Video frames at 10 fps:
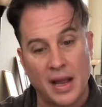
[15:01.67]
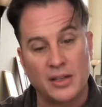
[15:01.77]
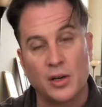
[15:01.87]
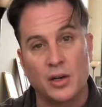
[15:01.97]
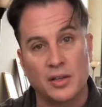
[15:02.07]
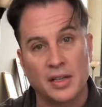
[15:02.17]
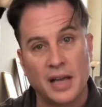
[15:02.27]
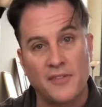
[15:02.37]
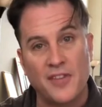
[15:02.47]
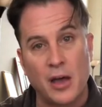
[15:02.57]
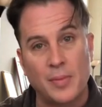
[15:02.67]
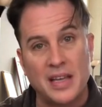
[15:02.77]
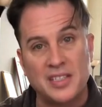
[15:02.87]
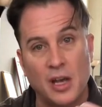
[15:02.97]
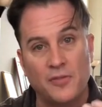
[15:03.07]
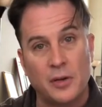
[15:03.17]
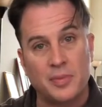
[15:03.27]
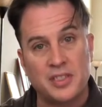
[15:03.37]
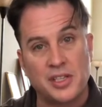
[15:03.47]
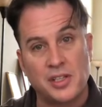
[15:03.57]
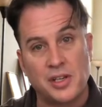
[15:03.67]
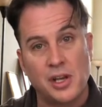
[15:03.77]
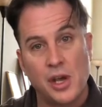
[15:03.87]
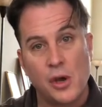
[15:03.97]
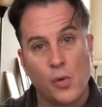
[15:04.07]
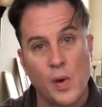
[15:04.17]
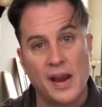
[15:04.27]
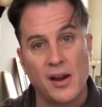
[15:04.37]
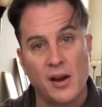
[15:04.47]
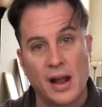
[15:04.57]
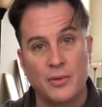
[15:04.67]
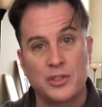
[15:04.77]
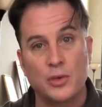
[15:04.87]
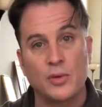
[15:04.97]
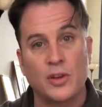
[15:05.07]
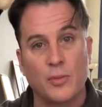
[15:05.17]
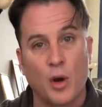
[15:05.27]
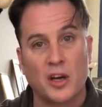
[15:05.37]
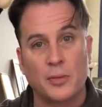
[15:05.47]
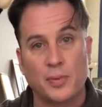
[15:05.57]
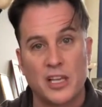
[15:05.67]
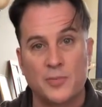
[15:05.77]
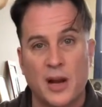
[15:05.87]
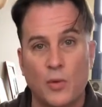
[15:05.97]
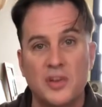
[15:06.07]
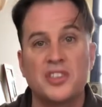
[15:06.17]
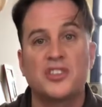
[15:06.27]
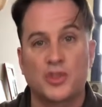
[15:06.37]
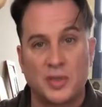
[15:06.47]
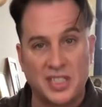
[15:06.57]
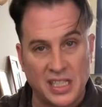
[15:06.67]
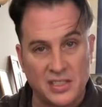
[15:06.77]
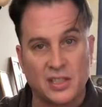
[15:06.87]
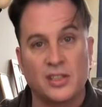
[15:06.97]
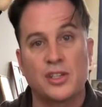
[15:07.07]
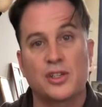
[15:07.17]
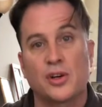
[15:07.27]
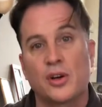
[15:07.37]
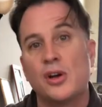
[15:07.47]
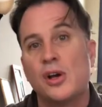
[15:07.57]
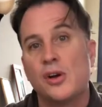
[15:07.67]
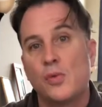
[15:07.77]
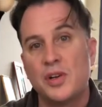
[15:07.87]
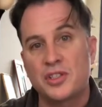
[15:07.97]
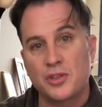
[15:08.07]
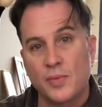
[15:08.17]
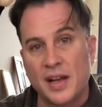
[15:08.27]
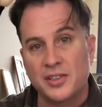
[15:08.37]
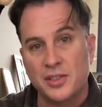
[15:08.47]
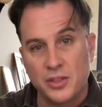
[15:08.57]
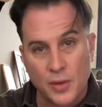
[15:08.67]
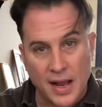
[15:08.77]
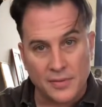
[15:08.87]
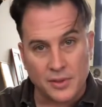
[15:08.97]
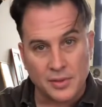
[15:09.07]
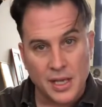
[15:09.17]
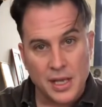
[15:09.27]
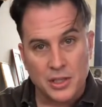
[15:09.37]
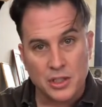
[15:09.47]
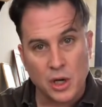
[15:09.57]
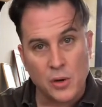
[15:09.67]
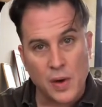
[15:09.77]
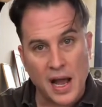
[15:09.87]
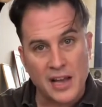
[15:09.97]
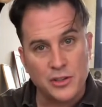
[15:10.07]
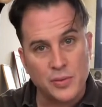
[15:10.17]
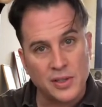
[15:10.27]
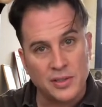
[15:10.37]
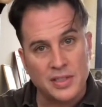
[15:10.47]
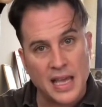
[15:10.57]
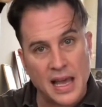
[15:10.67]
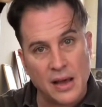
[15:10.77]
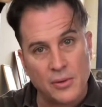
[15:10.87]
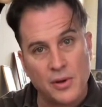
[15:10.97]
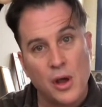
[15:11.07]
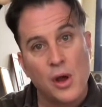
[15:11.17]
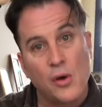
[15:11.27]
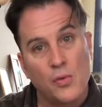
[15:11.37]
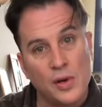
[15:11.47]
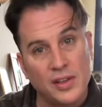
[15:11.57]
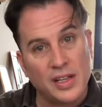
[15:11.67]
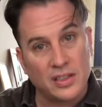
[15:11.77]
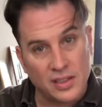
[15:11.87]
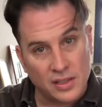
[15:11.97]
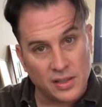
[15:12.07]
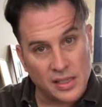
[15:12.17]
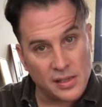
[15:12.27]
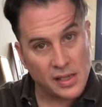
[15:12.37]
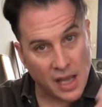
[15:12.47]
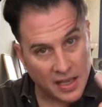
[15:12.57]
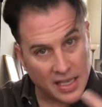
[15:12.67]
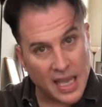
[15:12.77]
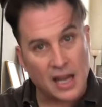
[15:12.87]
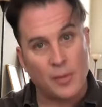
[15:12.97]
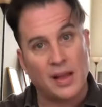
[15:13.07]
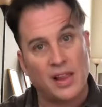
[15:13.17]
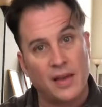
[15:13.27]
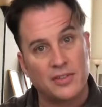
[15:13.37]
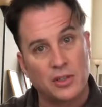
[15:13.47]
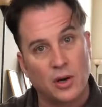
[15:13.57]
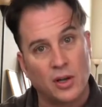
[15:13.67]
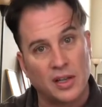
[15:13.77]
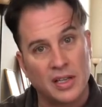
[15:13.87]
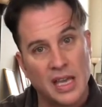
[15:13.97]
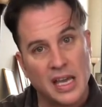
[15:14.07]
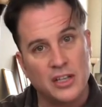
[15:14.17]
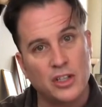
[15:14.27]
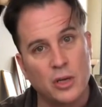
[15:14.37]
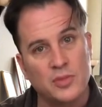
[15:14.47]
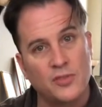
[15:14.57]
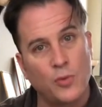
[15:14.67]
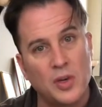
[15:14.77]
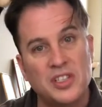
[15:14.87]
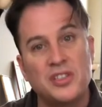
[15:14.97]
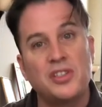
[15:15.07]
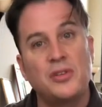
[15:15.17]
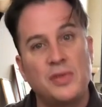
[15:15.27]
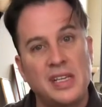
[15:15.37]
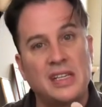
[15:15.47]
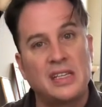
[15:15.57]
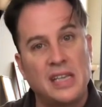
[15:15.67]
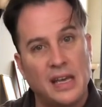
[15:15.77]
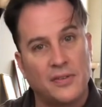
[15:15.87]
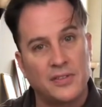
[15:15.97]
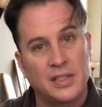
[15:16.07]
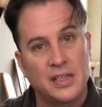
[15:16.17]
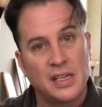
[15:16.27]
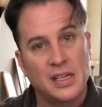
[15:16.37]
my calling. I found myself in a position where I was doing well in the marketplace, but I wasn't strategically sure which direction to travel. So I drilled down really clearly again on my life's calling in terms of what's the unique gift